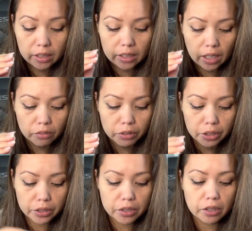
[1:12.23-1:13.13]

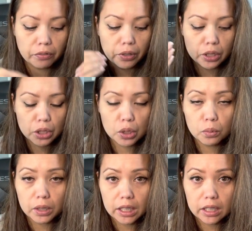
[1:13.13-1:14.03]
covers the first 2
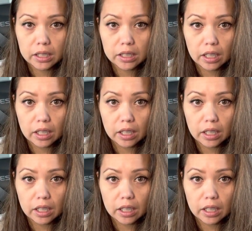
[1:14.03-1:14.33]
weeks